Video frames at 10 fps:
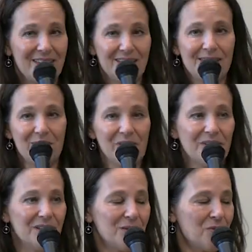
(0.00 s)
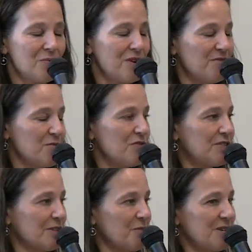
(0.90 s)
Yeah, typically when we've moved
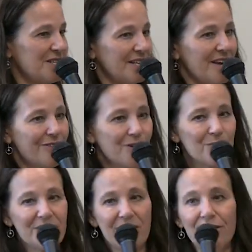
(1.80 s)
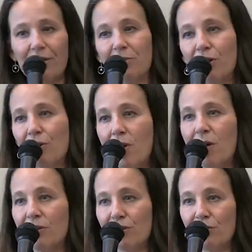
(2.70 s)
somebody together, we tell them to go
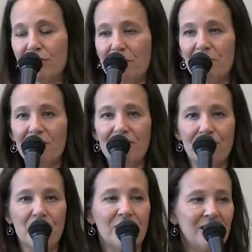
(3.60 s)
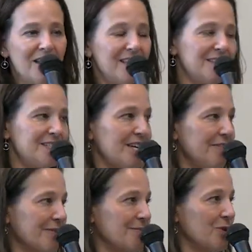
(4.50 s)
out and do something fun on the day
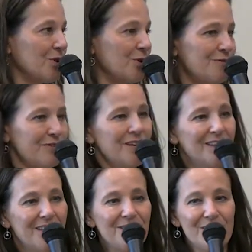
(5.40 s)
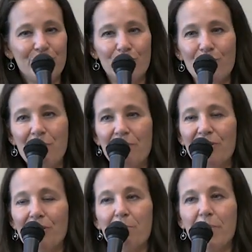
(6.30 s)
of the move, and they show up
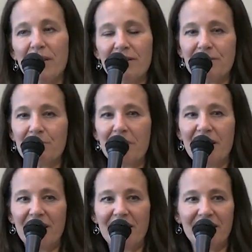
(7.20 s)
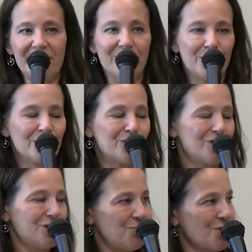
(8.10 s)
and their bed is made and their
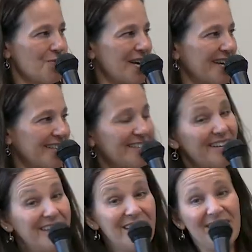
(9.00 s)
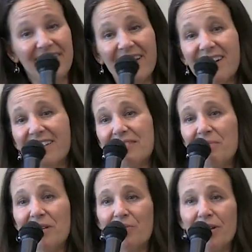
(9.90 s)
kitchen's put away. And anything else. I
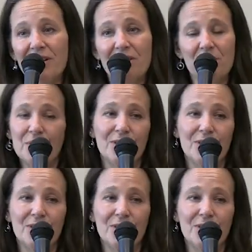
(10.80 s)
mean, we could even put